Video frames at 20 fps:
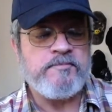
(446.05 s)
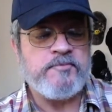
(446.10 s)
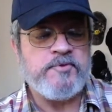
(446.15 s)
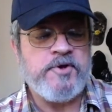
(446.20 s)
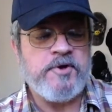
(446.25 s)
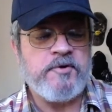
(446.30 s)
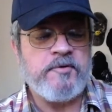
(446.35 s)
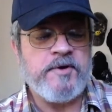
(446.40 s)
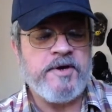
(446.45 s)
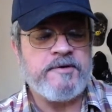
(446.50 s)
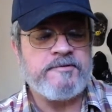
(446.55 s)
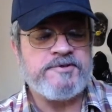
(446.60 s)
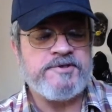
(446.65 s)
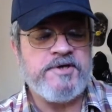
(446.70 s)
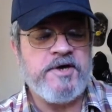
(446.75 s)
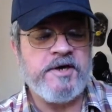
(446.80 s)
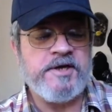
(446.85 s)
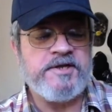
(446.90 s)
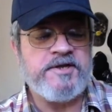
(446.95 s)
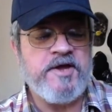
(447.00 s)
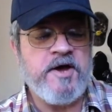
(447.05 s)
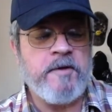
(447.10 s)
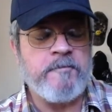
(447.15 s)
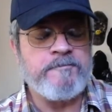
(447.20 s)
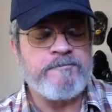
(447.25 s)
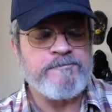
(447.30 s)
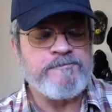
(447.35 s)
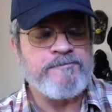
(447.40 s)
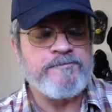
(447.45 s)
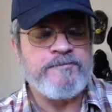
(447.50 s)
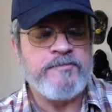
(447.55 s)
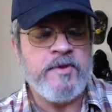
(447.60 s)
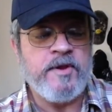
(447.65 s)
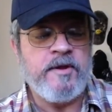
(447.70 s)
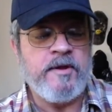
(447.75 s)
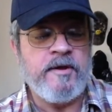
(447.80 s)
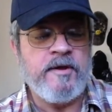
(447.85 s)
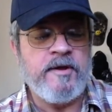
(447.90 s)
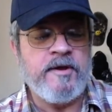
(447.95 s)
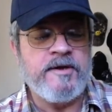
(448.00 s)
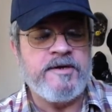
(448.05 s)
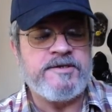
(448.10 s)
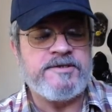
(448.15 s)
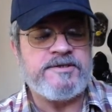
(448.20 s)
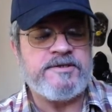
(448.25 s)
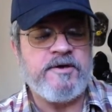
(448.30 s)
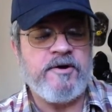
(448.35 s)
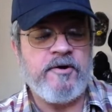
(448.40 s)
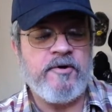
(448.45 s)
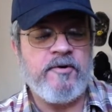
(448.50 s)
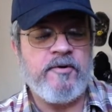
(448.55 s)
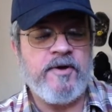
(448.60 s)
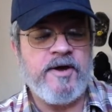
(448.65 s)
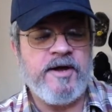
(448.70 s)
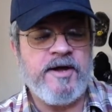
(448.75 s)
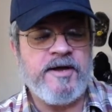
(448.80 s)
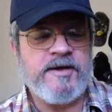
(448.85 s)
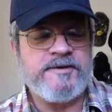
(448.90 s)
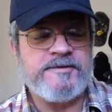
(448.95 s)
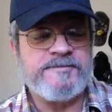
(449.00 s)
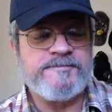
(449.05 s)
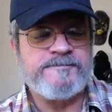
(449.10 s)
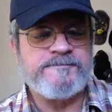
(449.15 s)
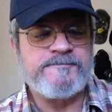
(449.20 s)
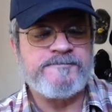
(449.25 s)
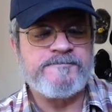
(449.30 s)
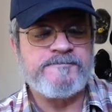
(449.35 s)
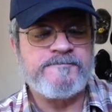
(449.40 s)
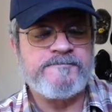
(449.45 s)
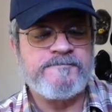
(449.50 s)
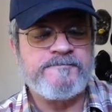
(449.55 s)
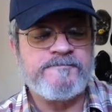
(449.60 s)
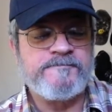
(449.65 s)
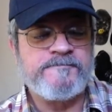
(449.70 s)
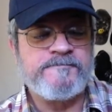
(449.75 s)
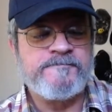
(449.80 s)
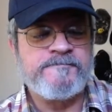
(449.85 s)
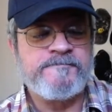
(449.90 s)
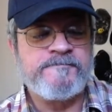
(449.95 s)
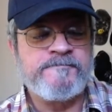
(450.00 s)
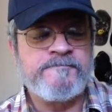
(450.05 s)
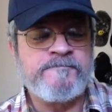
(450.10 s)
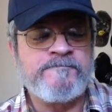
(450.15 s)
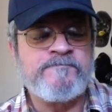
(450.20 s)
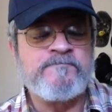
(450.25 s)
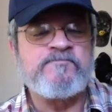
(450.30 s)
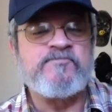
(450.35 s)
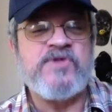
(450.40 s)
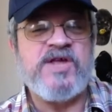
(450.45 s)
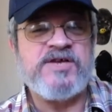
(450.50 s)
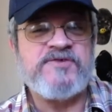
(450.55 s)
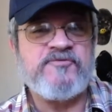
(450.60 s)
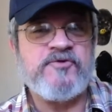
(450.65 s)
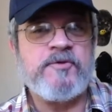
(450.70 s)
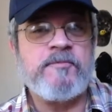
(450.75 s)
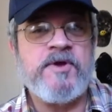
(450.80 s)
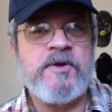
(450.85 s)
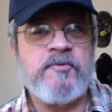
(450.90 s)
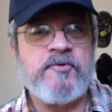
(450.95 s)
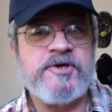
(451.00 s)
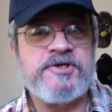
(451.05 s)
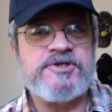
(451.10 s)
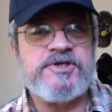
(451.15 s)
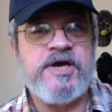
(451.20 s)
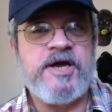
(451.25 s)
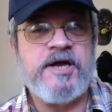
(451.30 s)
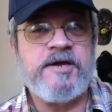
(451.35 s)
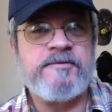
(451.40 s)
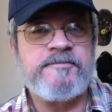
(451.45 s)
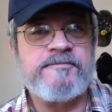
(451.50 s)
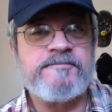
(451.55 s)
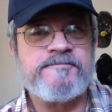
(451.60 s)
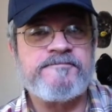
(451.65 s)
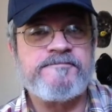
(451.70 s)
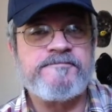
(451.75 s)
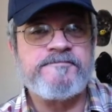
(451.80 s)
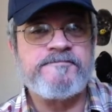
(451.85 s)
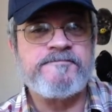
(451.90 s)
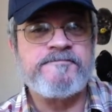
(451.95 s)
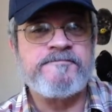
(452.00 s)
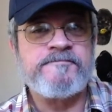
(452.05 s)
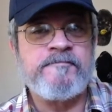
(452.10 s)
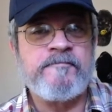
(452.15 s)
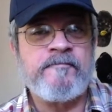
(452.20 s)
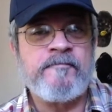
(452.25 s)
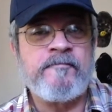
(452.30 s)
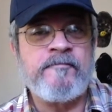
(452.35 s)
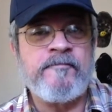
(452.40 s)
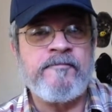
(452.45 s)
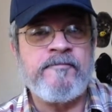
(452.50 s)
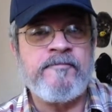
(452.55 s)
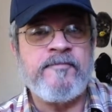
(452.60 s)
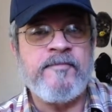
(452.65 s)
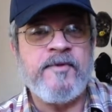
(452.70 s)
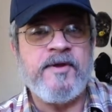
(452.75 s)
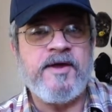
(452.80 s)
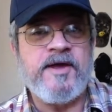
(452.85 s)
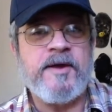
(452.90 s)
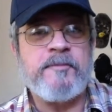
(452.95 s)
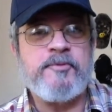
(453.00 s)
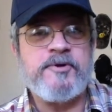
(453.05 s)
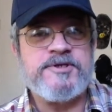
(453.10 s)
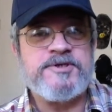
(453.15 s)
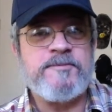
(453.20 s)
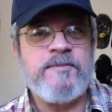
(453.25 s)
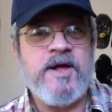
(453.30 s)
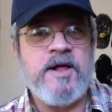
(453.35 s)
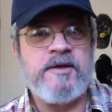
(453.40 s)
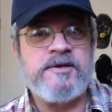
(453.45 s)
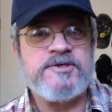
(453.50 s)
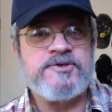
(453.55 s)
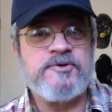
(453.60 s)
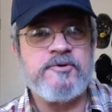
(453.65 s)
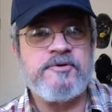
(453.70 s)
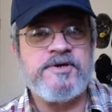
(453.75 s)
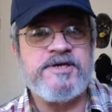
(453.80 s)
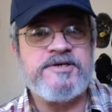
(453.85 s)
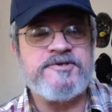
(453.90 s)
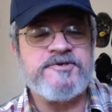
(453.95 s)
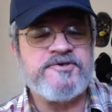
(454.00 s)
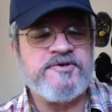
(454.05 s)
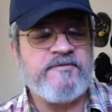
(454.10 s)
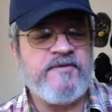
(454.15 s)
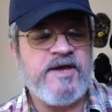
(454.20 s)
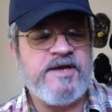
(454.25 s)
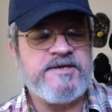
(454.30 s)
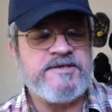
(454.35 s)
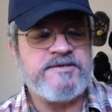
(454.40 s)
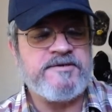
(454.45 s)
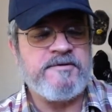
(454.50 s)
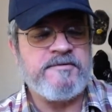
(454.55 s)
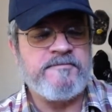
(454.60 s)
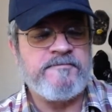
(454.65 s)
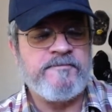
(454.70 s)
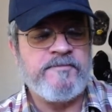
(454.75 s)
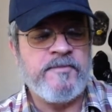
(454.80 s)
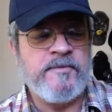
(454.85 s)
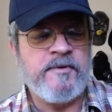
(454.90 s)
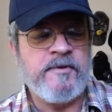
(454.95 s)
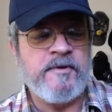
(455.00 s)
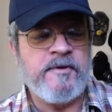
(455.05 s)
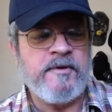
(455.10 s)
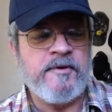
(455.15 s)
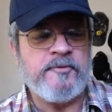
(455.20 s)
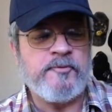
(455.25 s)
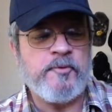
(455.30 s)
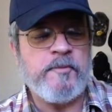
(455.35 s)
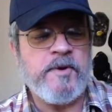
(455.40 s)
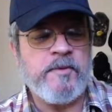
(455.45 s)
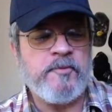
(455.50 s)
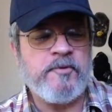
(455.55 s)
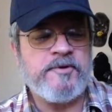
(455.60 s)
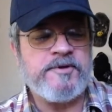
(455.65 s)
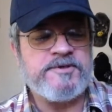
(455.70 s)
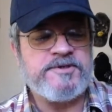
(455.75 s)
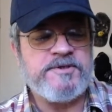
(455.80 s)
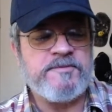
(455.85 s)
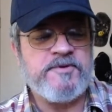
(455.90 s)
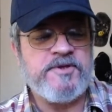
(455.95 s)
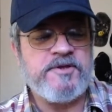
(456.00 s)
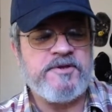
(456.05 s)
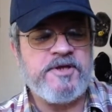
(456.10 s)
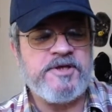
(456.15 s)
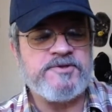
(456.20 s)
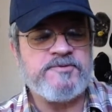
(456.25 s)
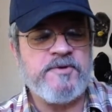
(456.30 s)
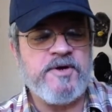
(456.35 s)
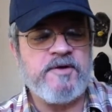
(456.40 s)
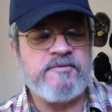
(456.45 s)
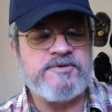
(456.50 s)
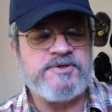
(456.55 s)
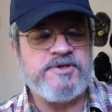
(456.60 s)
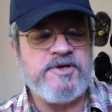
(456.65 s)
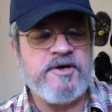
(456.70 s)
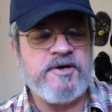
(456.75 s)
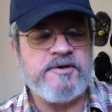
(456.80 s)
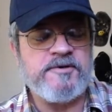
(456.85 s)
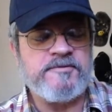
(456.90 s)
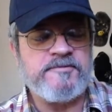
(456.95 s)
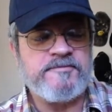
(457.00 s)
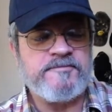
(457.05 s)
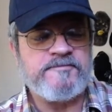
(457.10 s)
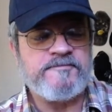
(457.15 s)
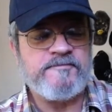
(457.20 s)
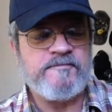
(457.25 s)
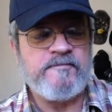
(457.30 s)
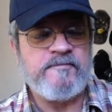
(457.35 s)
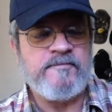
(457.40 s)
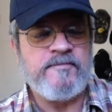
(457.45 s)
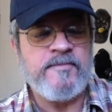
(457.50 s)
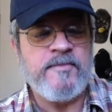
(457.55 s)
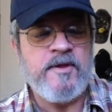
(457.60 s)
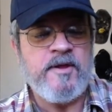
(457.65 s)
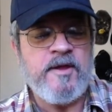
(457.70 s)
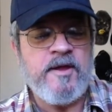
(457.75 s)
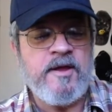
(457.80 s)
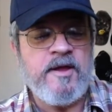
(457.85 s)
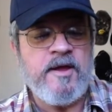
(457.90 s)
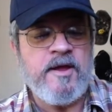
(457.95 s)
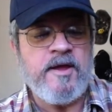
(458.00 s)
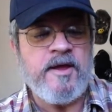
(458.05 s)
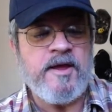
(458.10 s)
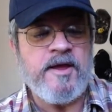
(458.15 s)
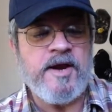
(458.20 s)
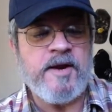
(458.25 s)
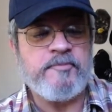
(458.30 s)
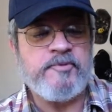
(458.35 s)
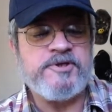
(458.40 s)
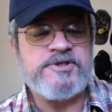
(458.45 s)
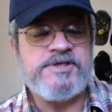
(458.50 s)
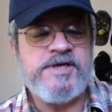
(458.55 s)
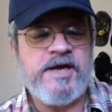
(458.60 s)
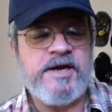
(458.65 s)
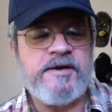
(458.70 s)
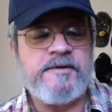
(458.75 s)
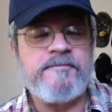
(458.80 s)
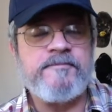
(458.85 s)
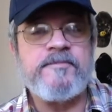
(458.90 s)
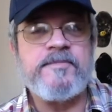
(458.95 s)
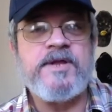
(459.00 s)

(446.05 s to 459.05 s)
You know, when I was young and dumb. So thanks for the memory, Chad. Trying to put a smile on this old geezer's face, remembering some of the things when I was young, and I appreciate it.